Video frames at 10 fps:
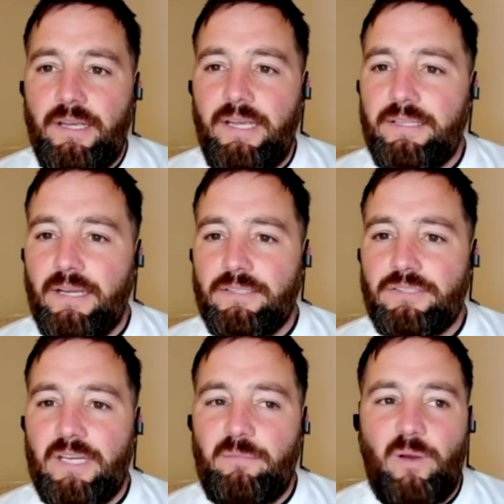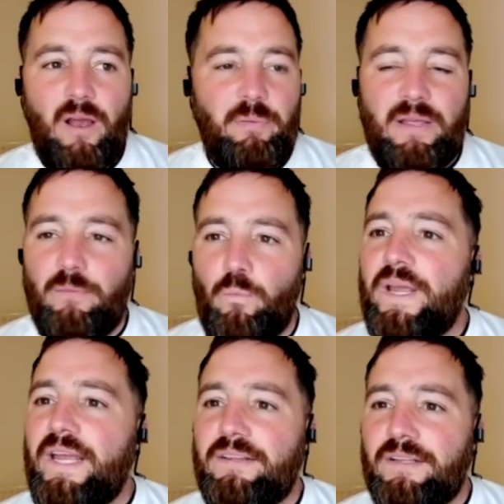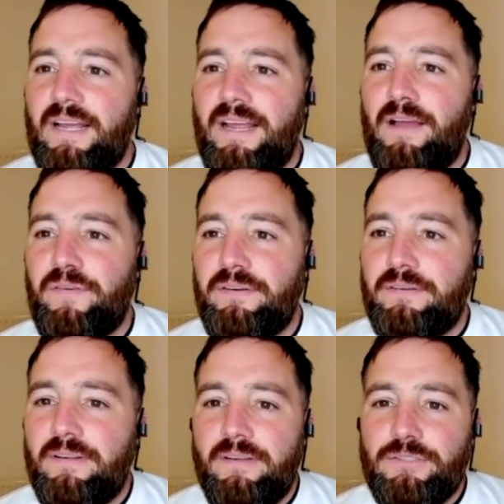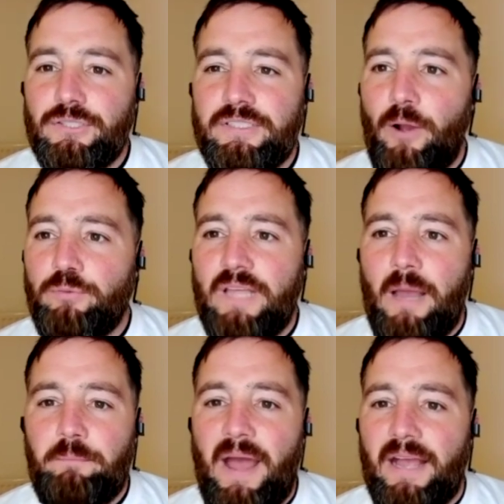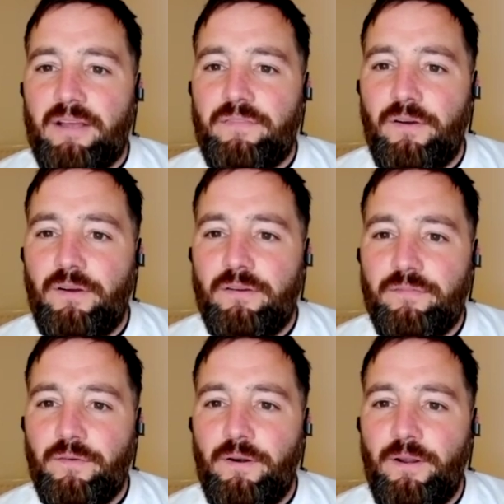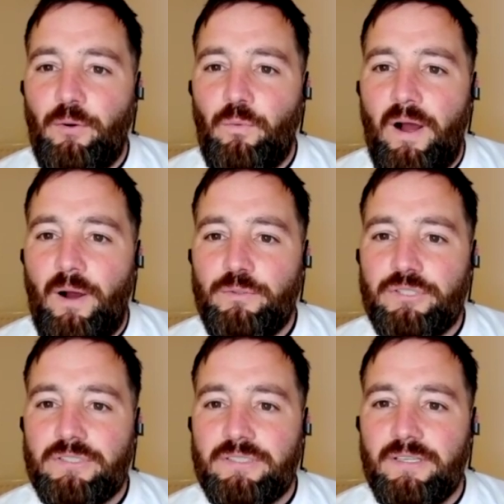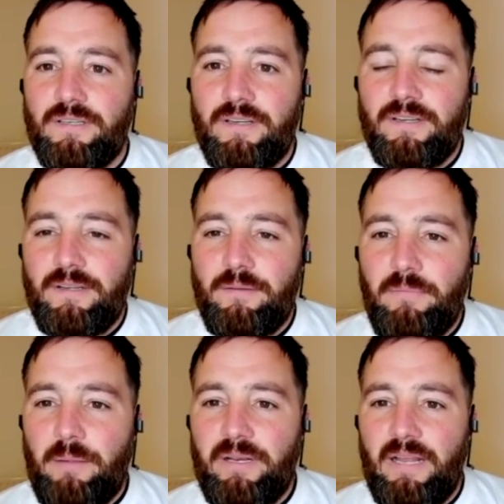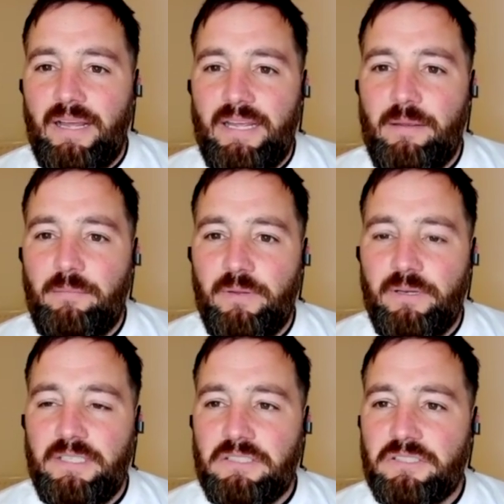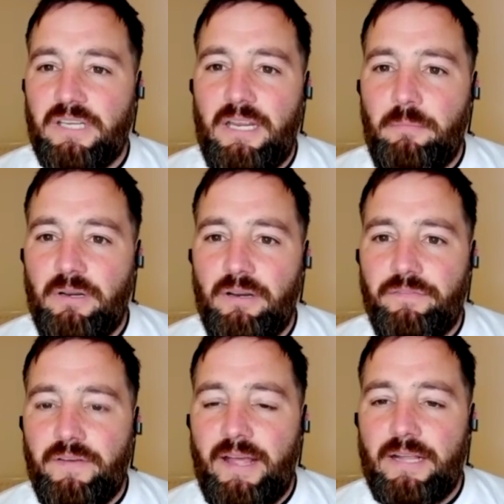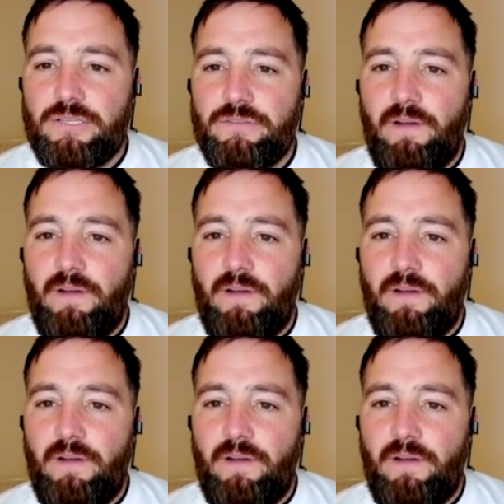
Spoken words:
It does seem a bit weird that they haven't just held that back for a little while, just to maybe let him and his team and the fans